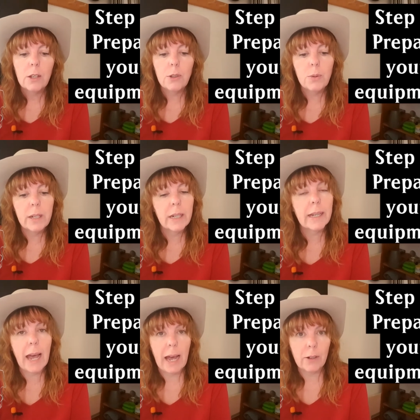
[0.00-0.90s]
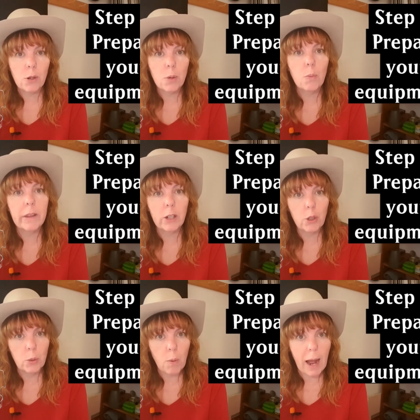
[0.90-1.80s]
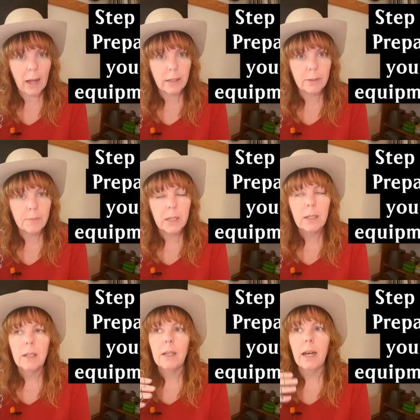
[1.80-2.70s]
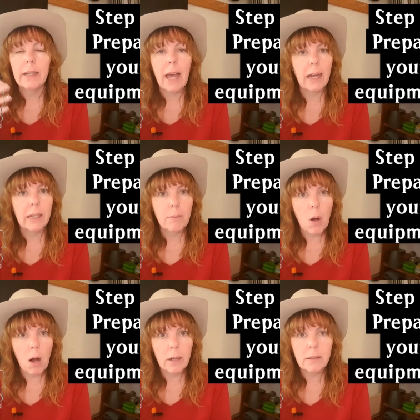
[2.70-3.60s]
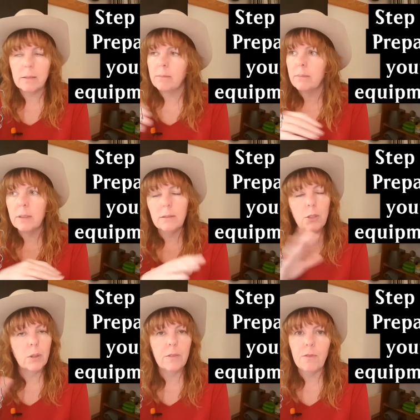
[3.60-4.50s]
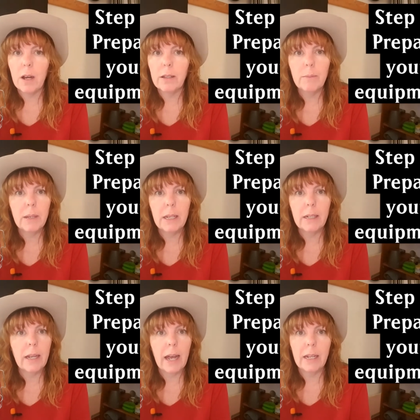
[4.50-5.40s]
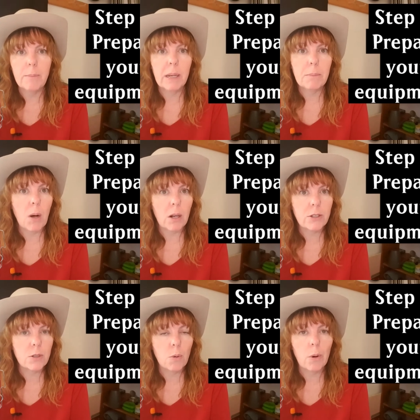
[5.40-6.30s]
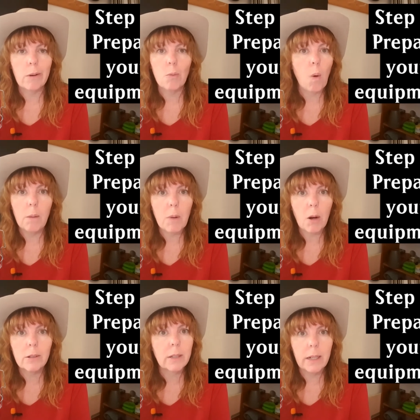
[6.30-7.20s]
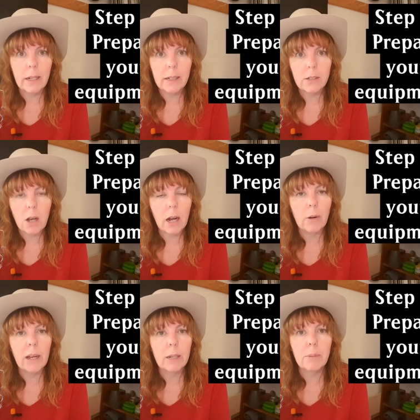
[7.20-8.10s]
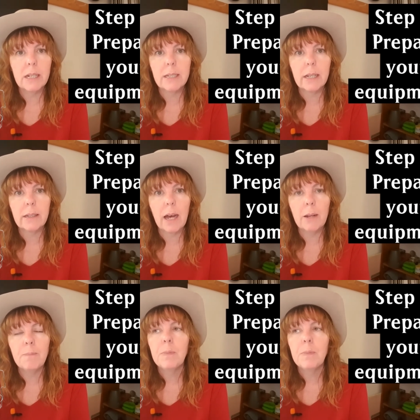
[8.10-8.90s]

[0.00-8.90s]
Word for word: You need a canner with a good rack, a canning pot. You can find them in any big box store or Walmart, Canadian Tire, any place like that.